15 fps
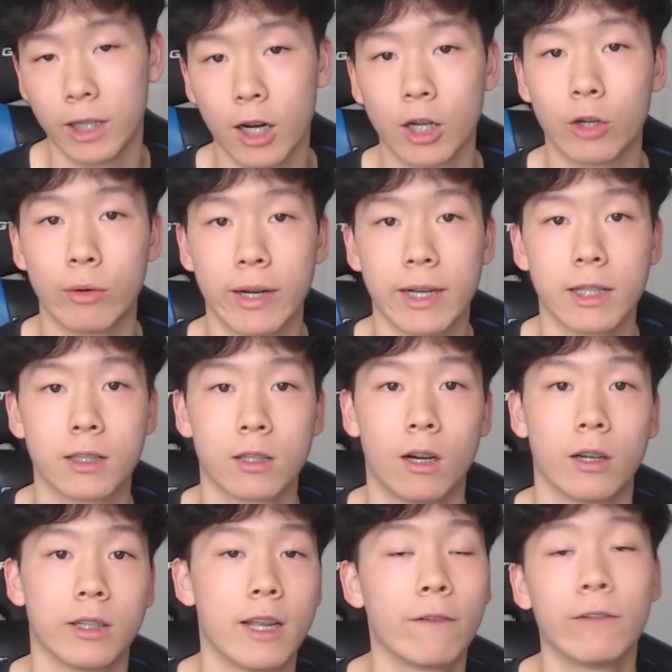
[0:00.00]
underrated
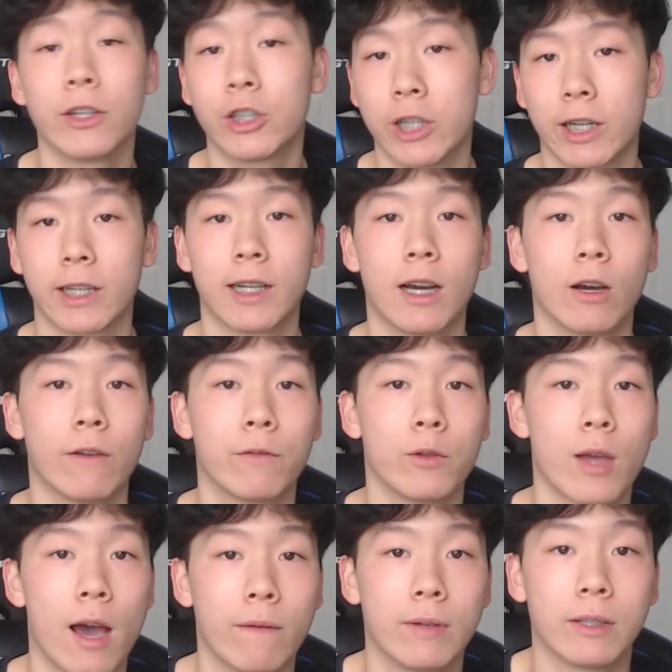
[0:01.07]
song. Definitely check it out if you
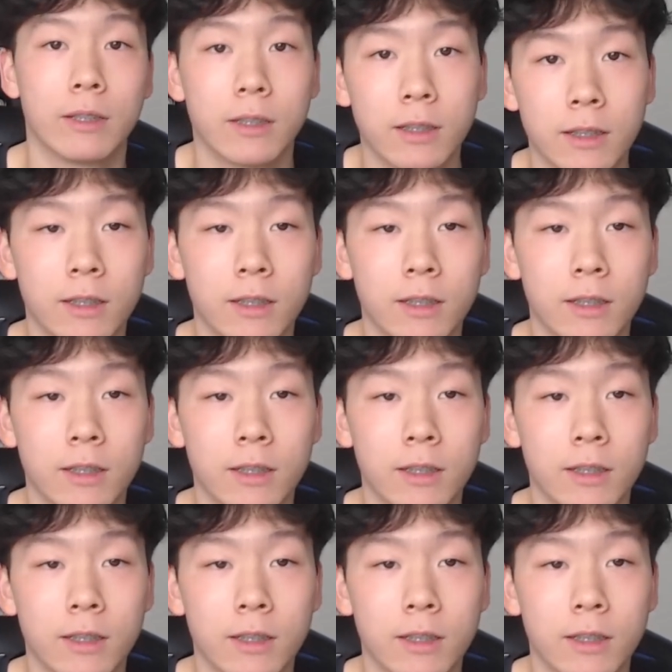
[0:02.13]
haven't.